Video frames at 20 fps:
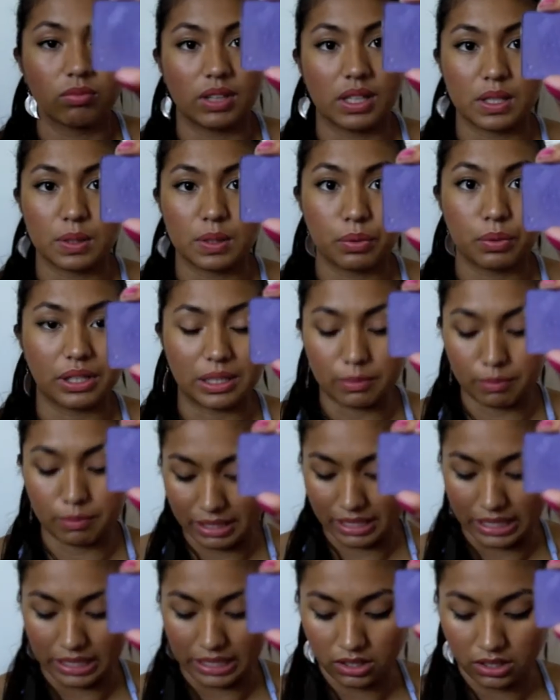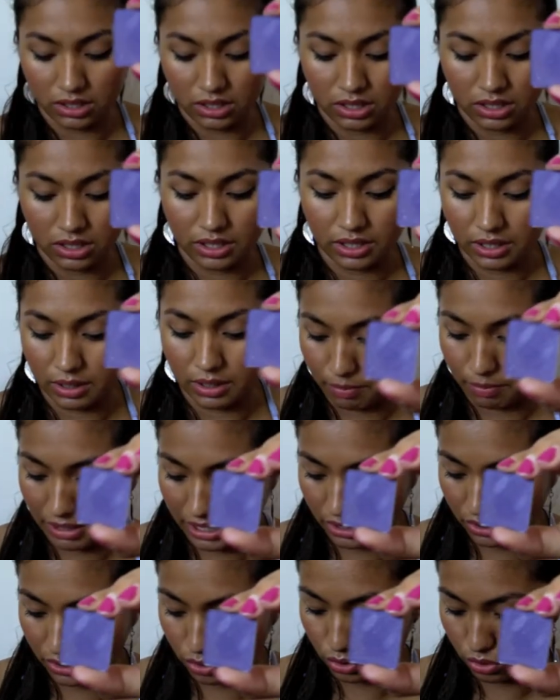that's pretty big
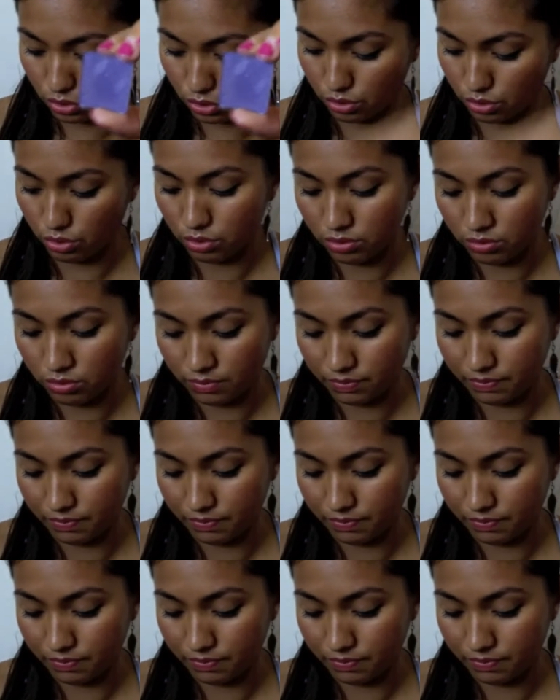compared to